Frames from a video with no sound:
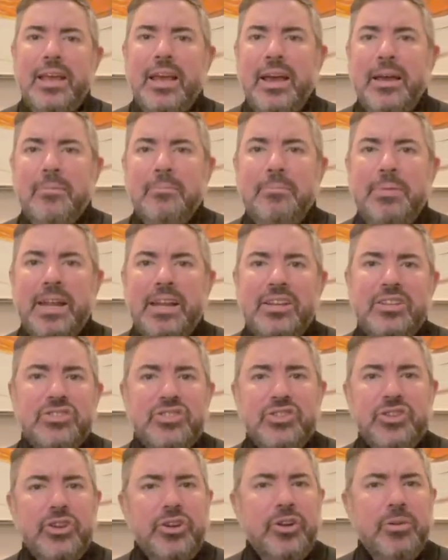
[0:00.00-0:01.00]
but his
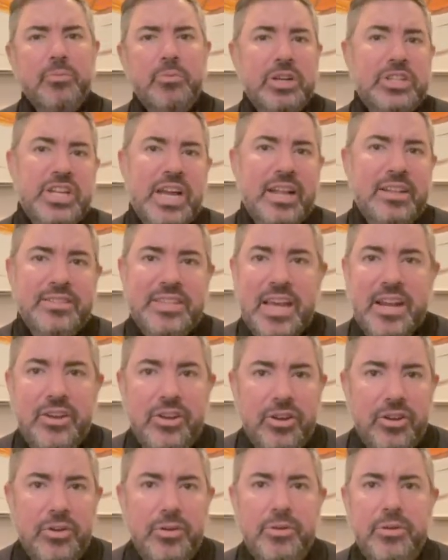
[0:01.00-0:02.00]
term, which ends at
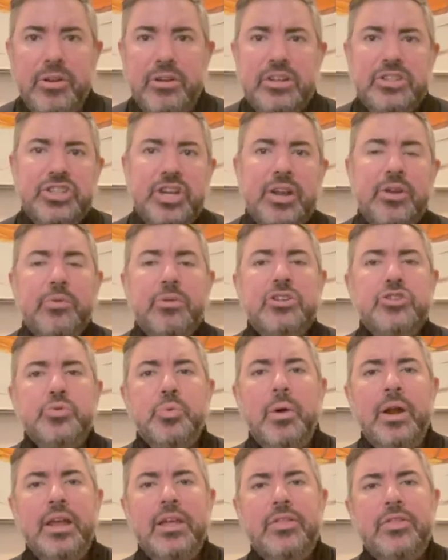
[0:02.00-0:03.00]
noon on January
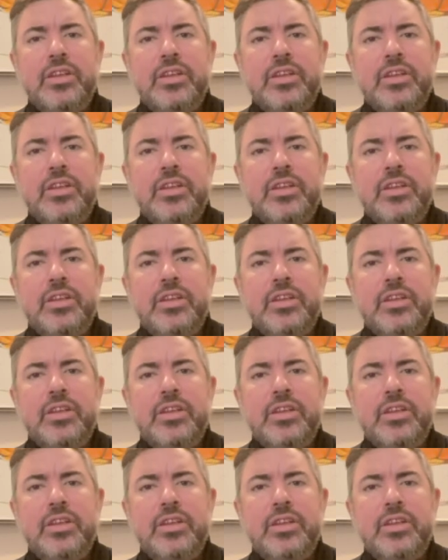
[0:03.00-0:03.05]
20th,